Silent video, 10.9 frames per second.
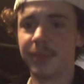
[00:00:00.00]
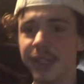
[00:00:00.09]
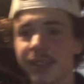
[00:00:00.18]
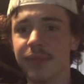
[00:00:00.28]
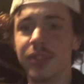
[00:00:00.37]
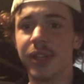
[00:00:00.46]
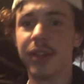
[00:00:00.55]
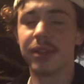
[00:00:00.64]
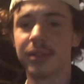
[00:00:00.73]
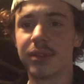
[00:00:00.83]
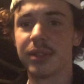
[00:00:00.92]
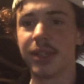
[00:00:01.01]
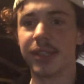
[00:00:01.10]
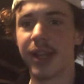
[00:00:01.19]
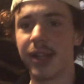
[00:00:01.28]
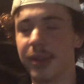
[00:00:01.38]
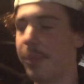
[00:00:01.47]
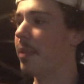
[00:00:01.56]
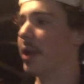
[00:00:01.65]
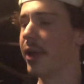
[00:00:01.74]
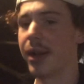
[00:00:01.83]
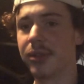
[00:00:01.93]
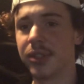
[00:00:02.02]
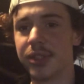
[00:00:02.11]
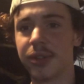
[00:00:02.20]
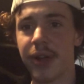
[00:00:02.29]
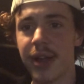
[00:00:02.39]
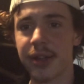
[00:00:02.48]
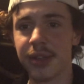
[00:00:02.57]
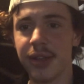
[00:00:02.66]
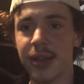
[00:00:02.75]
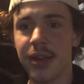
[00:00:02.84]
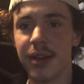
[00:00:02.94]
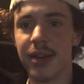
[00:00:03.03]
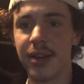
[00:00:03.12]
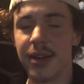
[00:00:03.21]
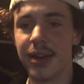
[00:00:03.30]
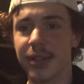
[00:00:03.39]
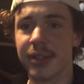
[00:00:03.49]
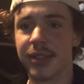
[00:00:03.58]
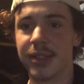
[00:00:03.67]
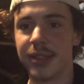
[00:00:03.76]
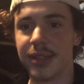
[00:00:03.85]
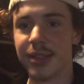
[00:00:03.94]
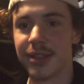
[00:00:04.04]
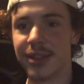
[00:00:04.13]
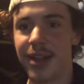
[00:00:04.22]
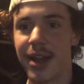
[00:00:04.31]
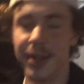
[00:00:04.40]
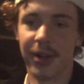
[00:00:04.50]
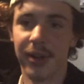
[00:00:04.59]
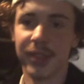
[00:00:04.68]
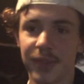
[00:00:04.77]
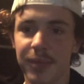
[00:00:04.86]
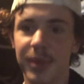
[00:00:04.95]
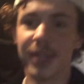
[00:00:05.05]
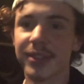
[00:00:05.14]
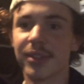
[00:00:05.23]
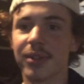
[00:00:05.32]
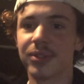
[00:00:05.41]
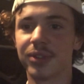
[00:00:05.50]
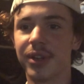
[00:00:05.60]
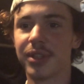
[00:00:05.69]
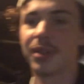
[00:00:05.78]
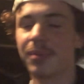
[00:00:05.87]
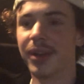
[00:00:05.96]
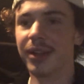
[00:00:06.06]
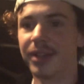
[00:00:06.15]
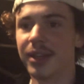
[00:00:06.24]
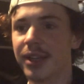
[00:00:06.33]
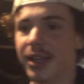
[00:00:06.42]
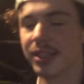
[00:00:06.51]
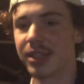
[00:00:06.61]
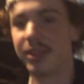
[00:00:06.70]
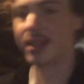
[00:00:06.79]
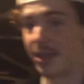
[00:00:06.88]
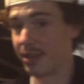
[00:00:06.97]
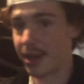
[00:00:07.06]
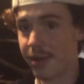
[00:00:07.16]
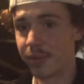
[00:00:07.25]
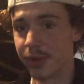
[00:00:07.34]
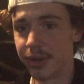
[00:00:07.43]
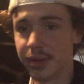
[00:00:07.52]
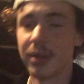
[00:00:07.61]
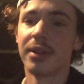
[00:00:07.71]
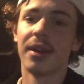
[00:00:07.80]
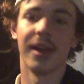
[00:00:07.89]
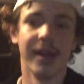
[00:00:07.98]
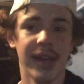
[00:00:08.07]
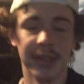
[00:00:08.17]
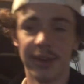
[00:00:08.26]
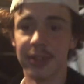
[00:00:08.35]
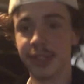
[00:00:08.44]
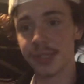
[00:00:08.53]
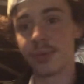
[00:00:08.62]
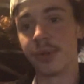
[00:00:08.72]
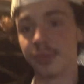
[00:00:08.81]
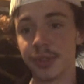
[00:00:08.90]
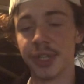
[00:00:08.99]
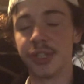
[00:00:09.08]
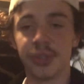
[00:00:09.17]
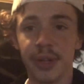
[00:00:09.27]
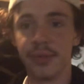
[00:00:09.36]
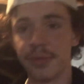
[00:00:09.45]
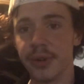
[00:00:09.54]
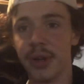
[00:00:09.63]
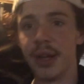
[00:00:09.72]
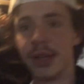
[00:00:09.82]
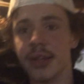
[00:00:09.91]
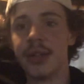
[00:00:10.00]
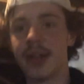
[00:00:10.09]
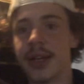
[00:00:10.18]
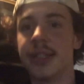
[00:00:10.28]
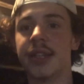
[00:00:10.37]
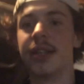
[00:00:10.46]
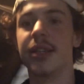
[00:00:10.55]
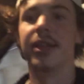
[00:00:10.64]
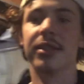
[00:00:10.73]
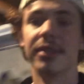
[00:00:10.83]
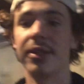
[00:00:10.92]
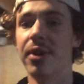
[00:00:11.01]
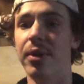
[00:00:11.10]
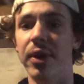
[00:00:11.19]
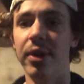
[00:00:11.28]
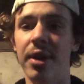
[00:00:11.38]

piece of shit because it had the bell housing crack and 9 yards for being a salt truck. But instead of getting that one, I had gone this one, which I traded for a 1988 Dakota.